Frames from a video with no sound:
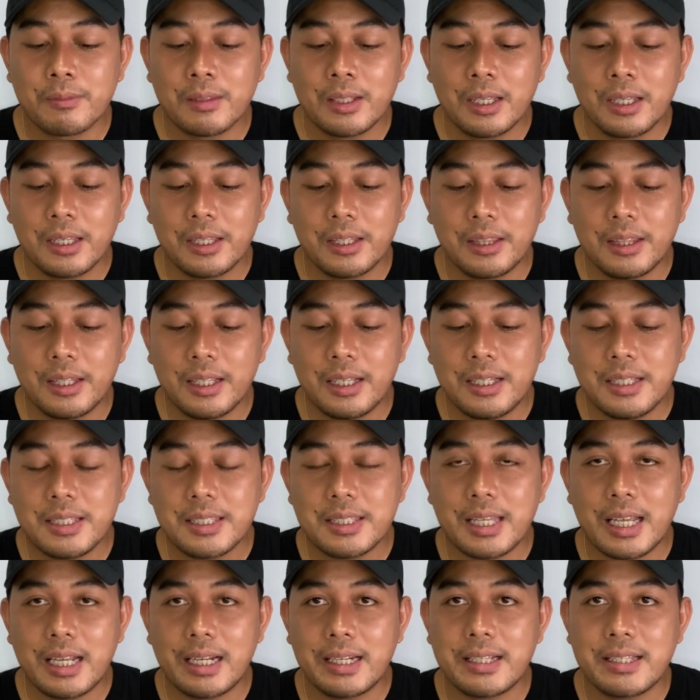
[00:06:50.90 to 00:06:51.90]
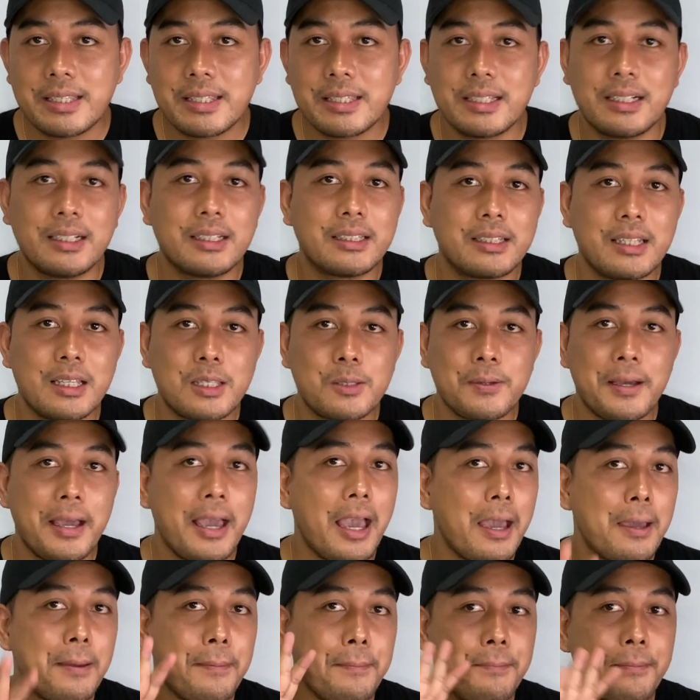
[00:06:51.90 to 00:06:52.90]
the stainless steel. That's why
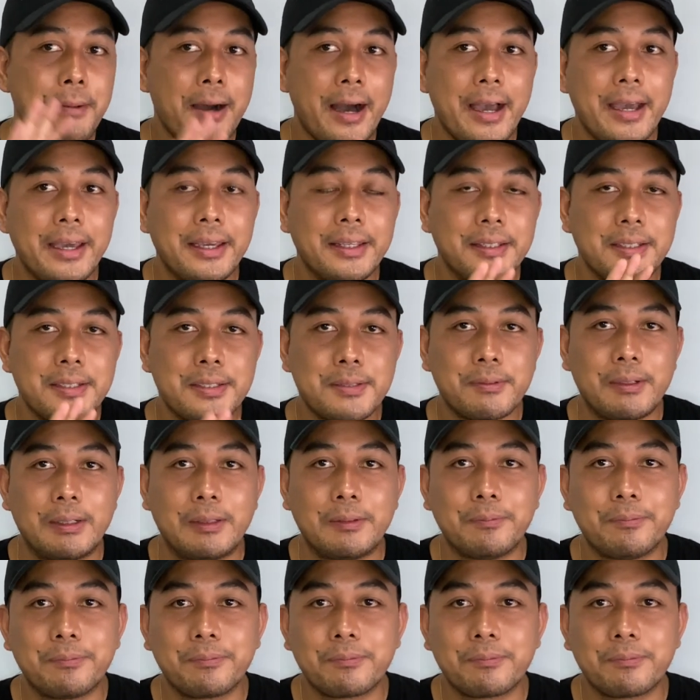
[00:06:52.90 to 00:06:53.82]
I buy this one.